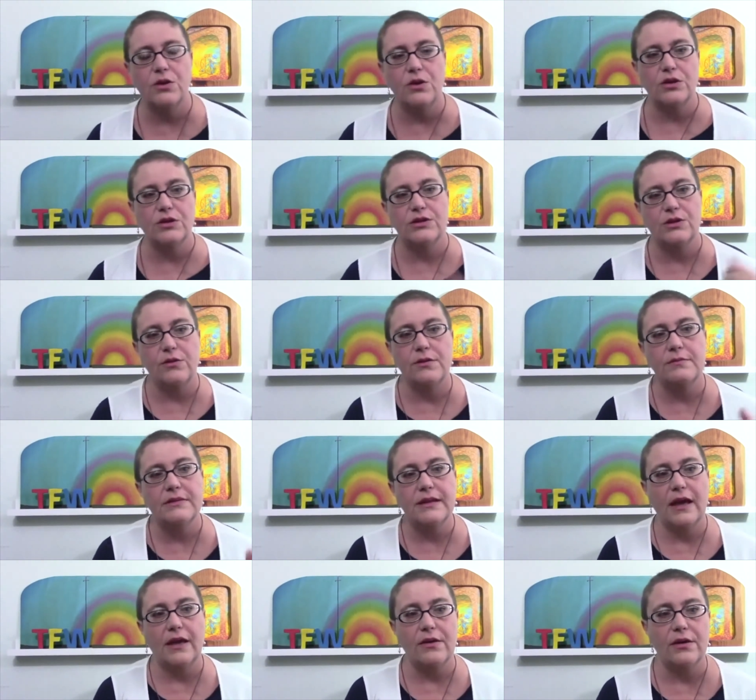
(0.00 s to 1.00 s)
You could sew them
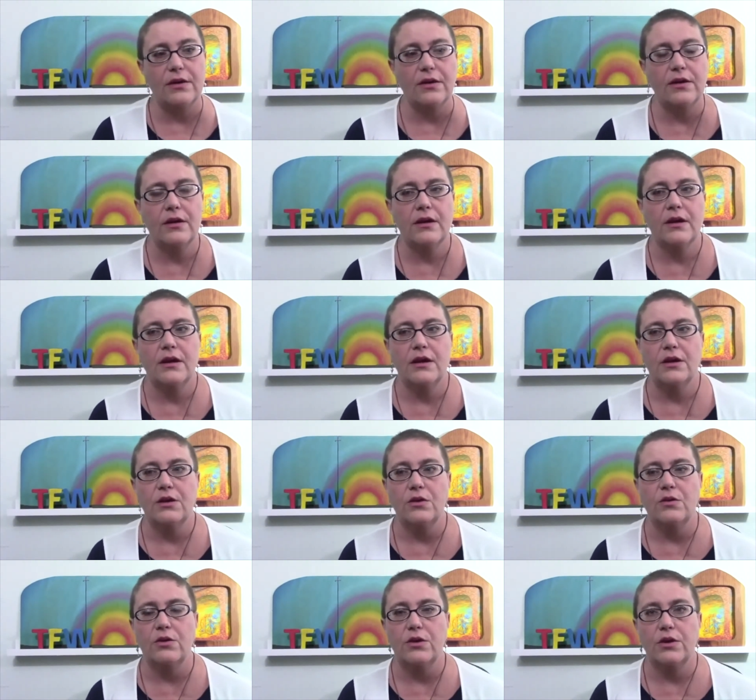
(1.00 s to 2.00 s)
together.
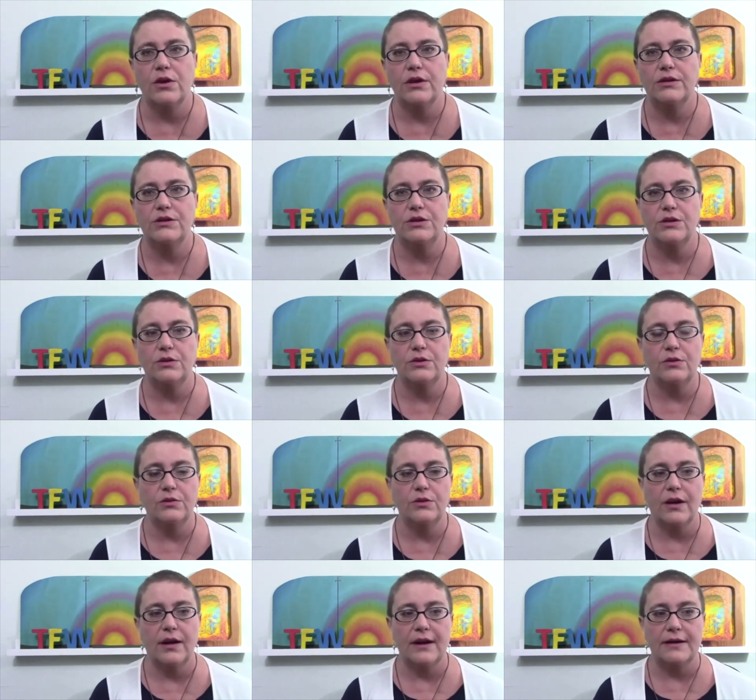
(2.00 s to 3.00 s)
You could
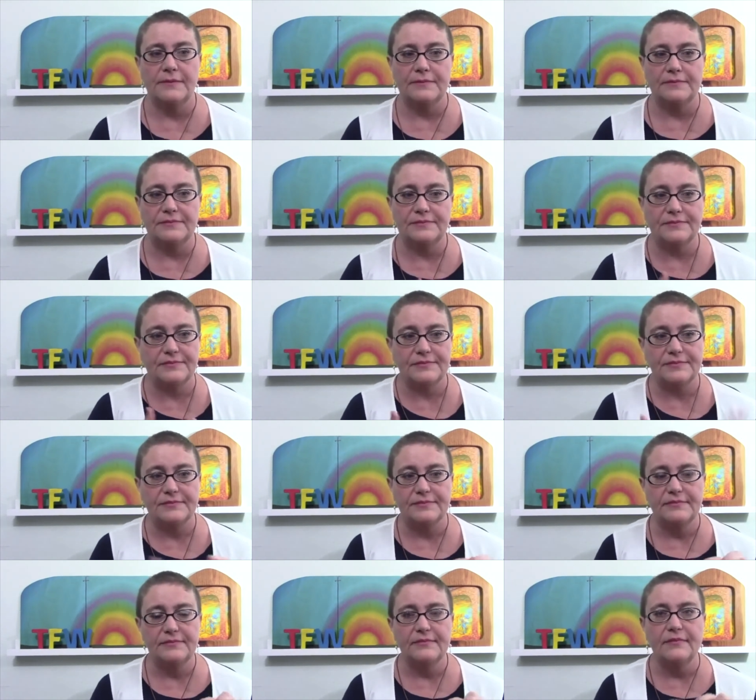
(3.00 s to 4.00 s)
do, um,
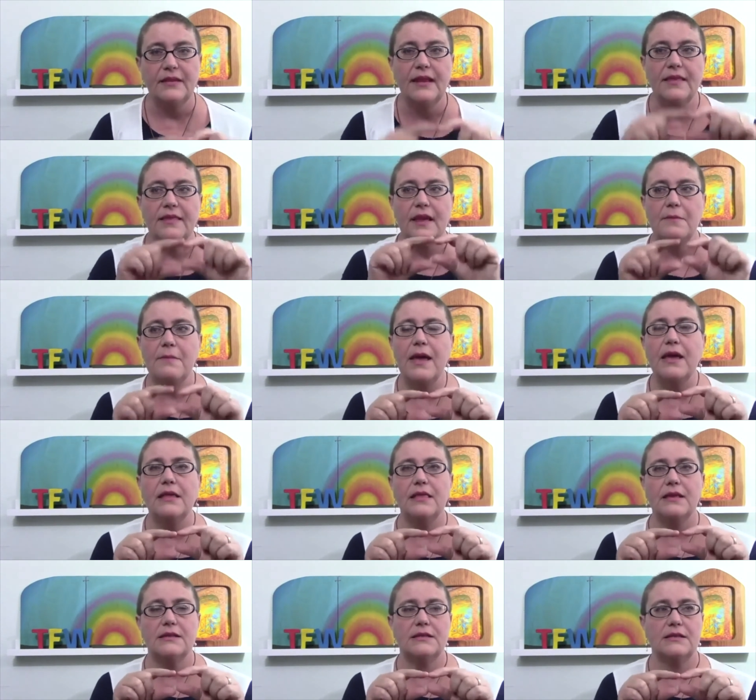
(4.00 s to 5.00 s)
they make
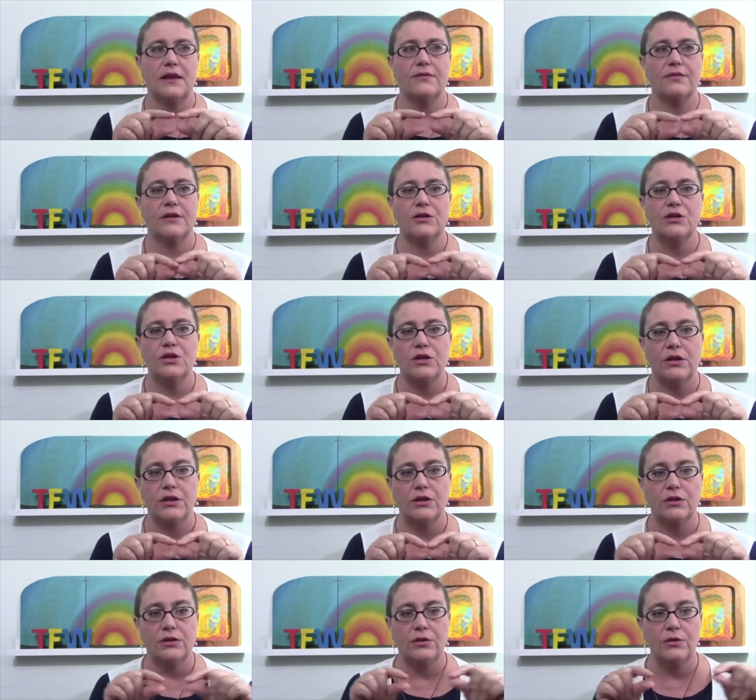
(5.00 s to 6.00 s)
this stuff that you can
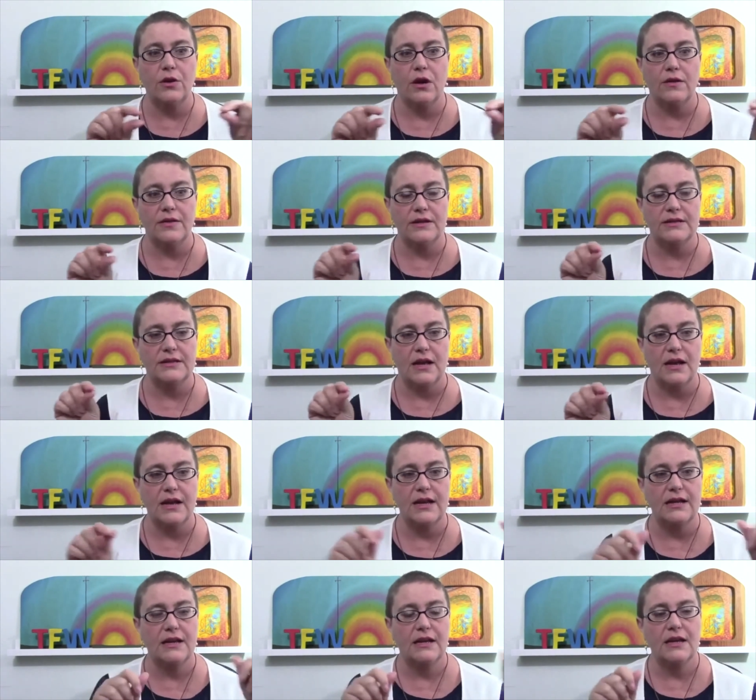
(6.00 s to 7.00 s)
glue on the
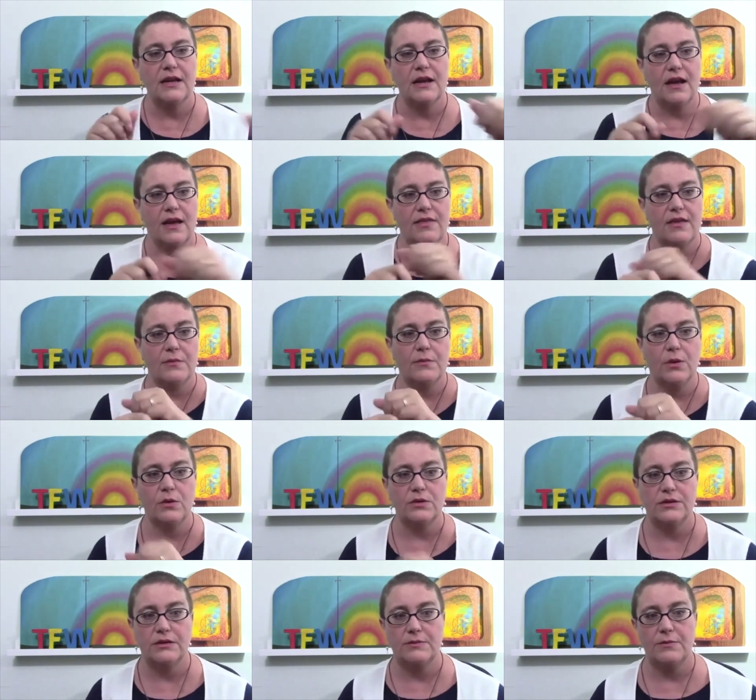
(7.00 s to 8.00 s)
side and then
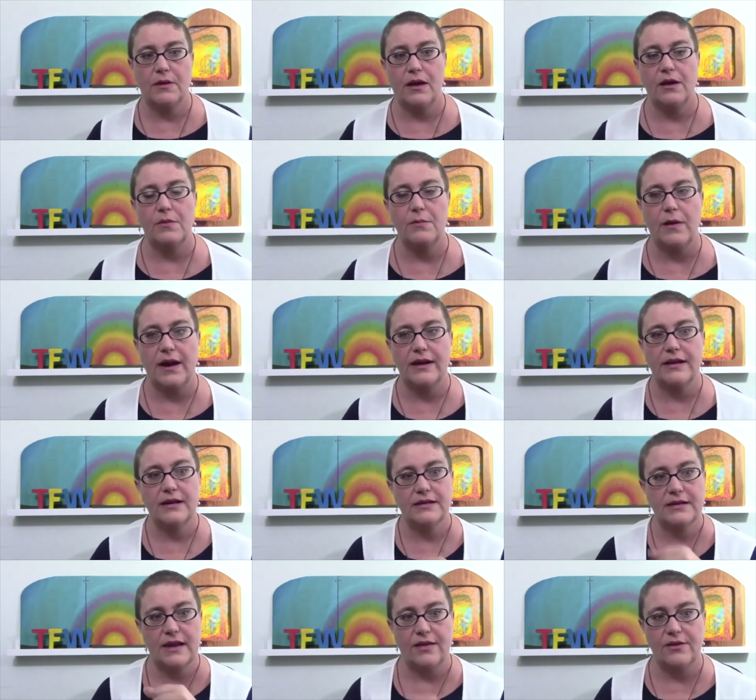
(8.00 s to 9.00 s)
post or bind it
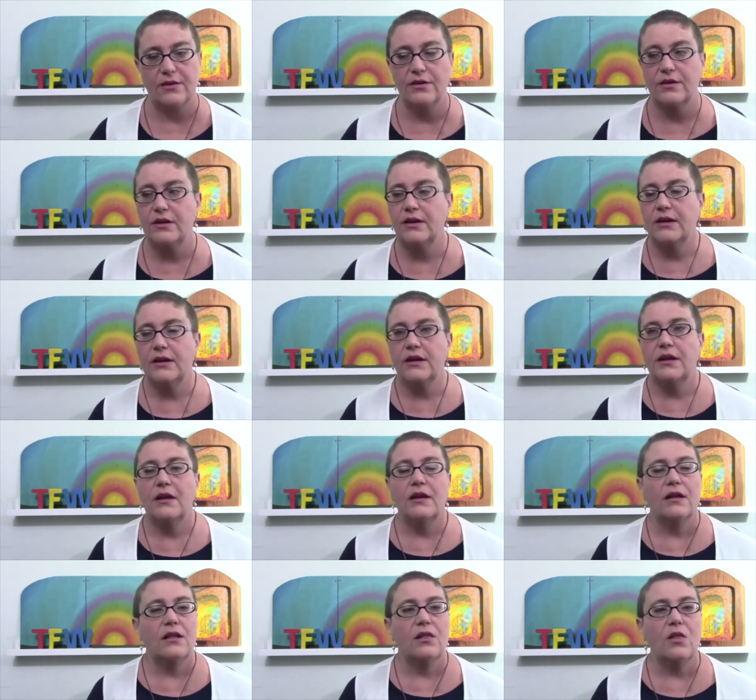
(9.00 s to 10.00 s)
together.
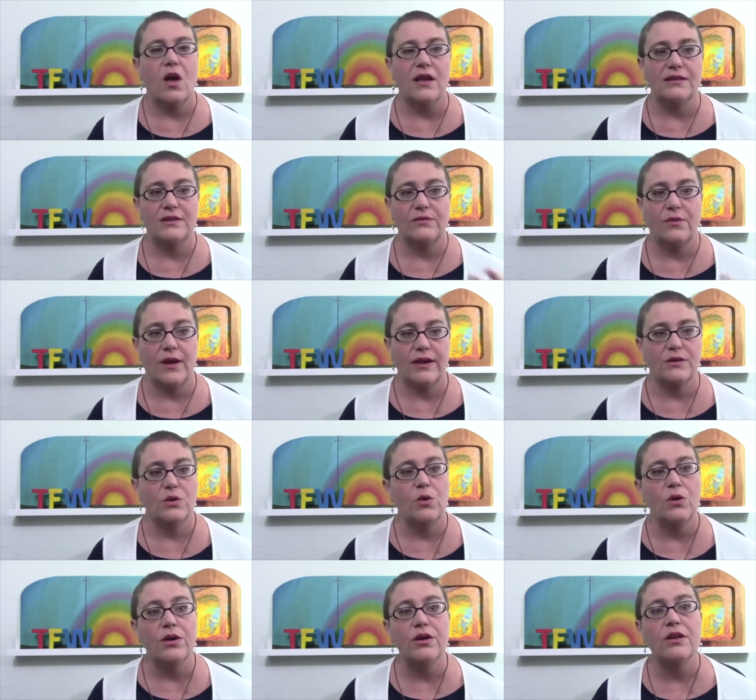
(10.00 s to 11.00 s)
Lots of
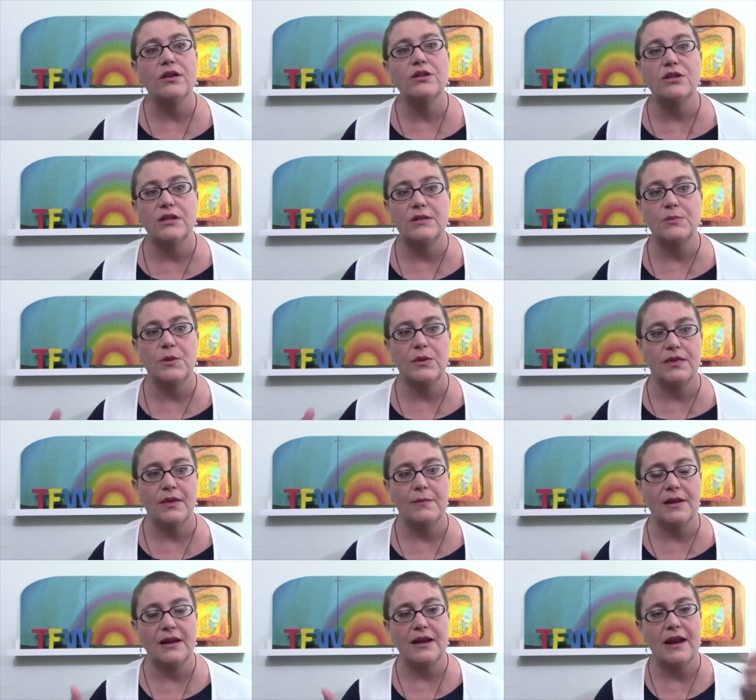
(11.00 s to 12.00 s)
ways. Or you can just put
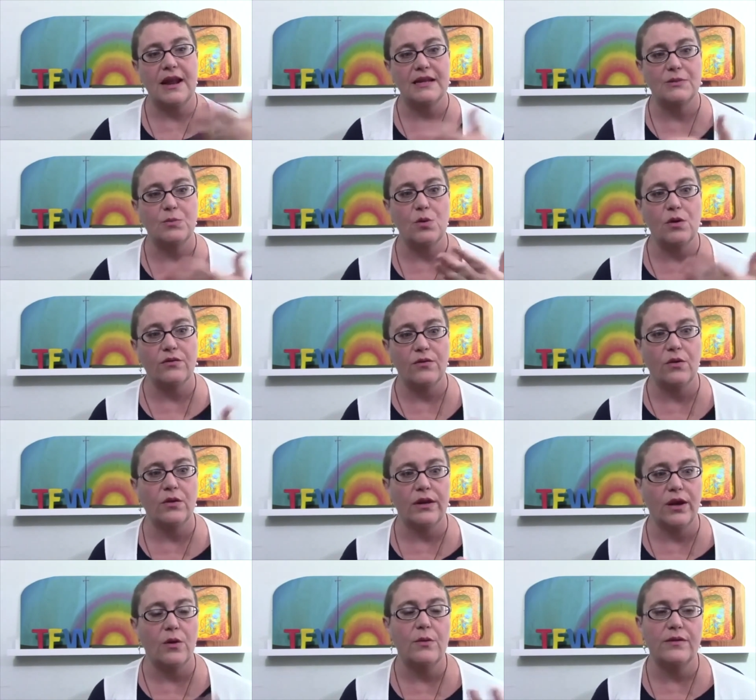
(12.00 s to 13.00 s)
them in a nice
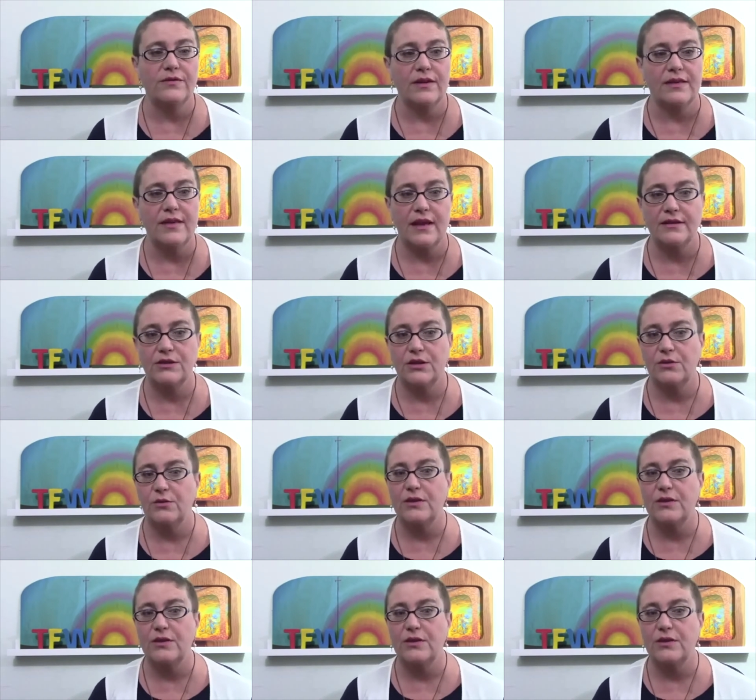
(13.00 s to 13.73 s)
portfolio. We've done that too.